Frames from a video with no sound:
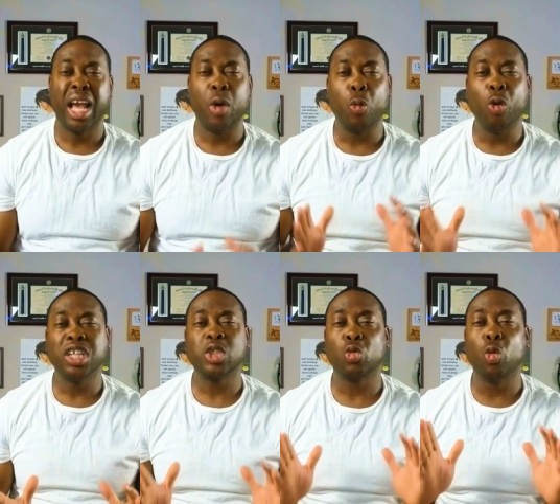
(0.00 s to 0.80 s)
And
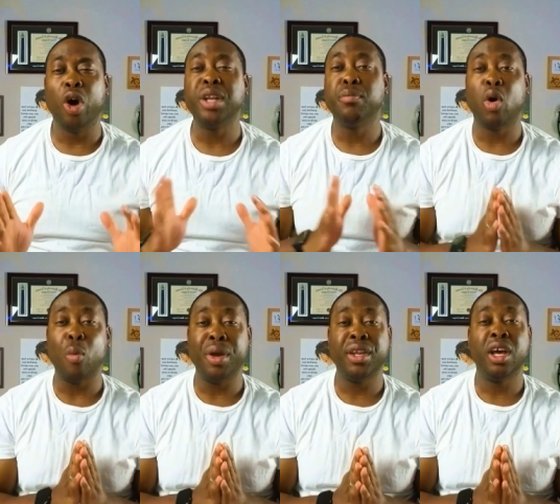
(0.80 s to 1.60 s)
what's one
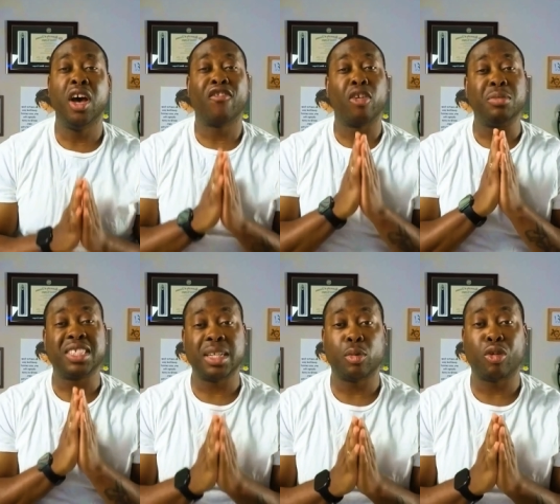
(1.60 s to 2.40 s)
moment from
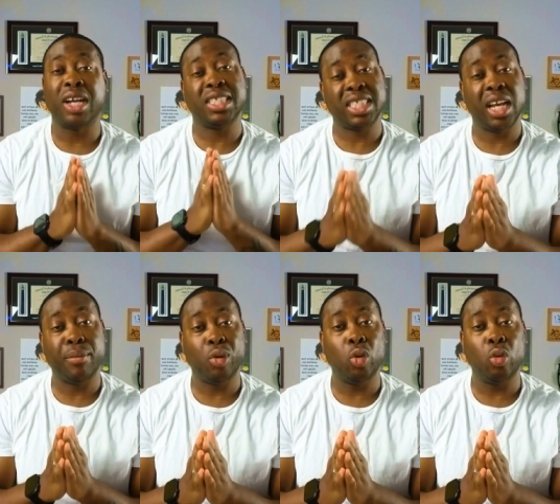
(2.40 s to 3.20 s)
Samurai
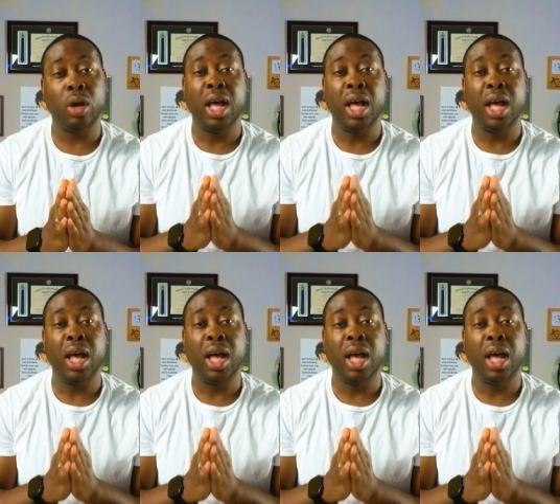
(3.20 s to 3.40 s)
Champloo